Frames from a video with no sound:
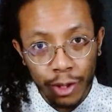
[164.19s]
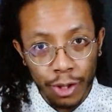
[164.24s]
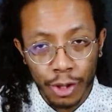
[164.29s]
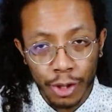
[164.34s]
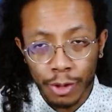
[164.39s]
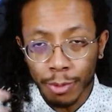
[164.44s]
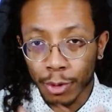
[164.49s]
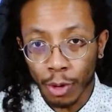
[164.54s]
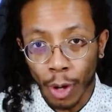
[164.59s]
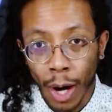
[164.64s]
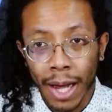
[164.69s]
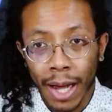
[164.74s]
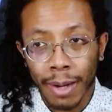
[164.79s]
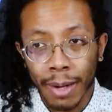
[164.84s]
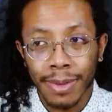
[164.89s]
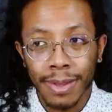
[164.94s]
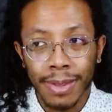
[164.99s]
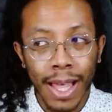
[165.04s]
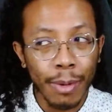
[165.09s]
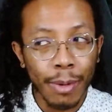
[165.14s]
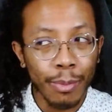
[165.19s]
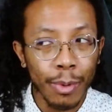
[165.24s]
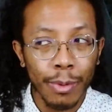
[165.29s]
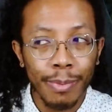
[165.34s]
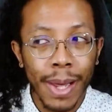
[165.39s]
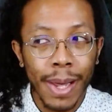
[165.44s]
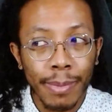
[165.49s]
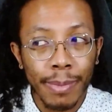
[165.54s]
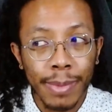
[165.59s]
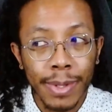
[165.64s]
subscribe. That would
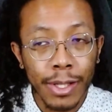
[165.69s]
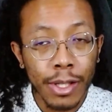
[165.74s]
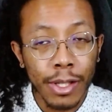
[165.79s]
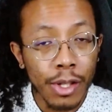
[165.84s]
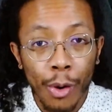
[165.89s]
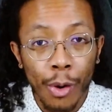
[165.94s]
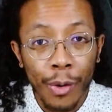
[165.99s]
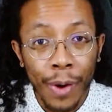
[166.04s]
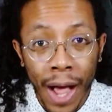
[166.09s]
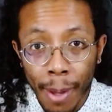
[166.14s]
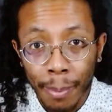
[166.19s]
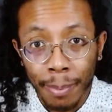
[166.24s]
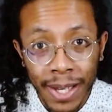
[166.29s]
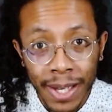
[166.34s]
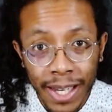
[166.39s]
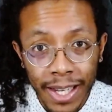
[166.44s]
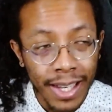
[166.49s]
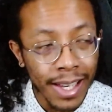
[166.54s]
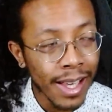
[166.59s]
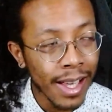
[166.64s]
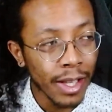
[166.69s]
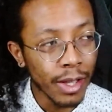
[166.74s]
make me so happy.